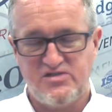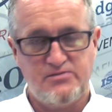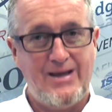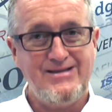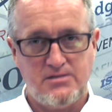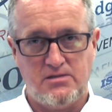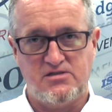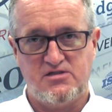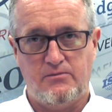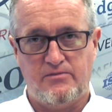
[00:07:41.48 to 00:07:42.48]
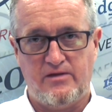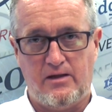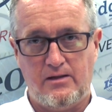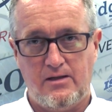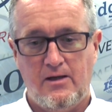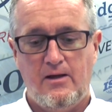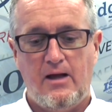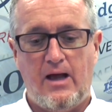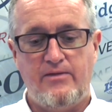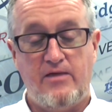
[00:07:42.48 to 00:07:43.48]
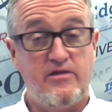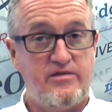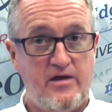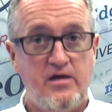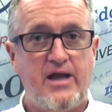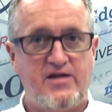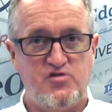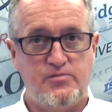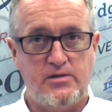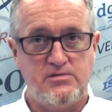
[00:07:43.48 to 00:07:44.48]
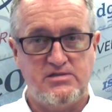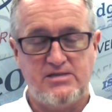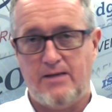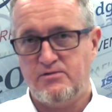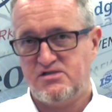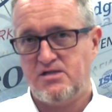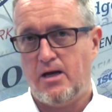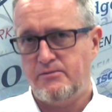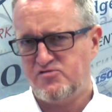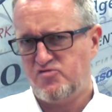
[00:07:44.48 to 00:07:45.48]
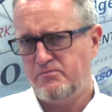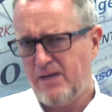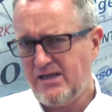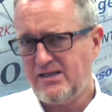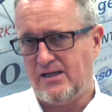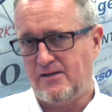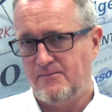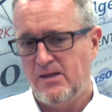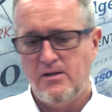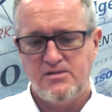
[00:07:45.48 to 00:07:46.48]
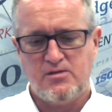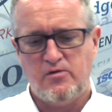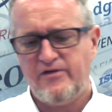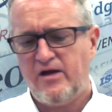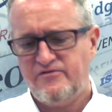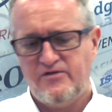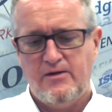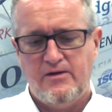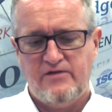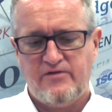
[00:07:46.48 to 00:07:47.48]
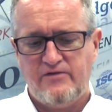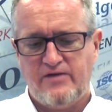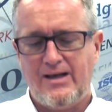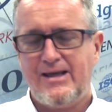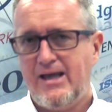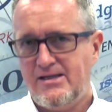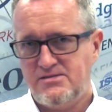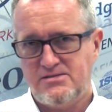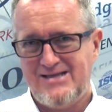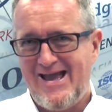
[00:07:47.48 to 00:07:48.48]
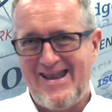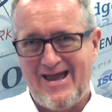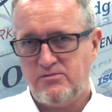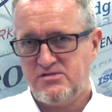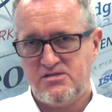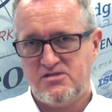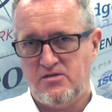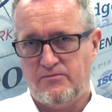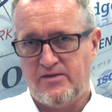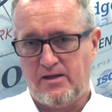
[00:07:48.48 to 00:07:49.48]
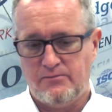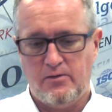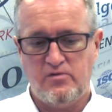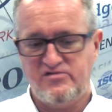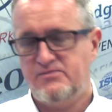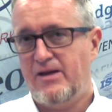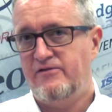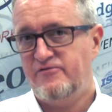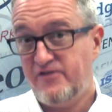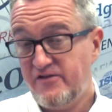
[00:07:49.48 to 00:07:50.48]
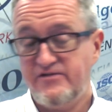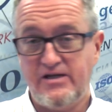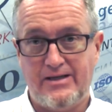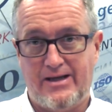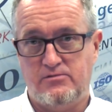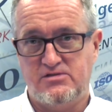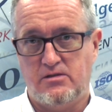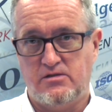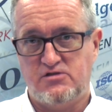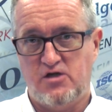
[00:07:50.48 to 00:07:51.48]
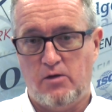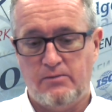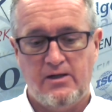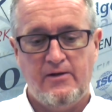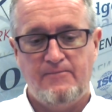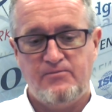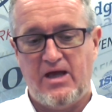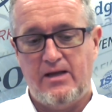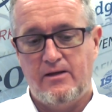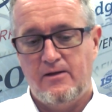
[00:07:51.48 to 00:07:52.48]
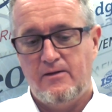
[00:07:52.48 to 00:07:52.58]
spent on something, and then the 3rd attribute is how much time is remaining. So if I've allocated 10 hours to something, but we've spent 15 hours on a job, then